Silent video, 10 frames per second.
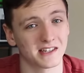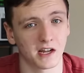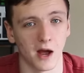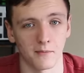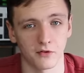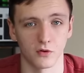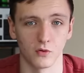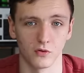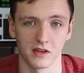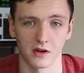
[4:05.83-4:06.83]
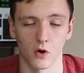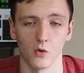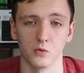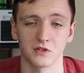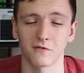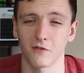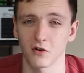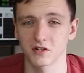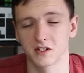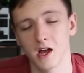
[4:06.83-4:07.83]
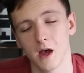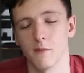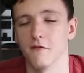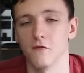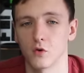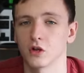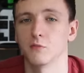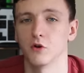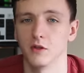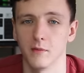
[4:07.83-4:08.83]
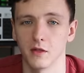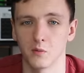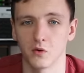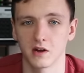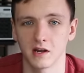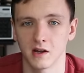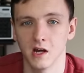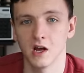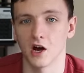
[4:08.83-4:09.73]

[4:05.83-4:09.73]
to come through the holes first before you put the motherboard in,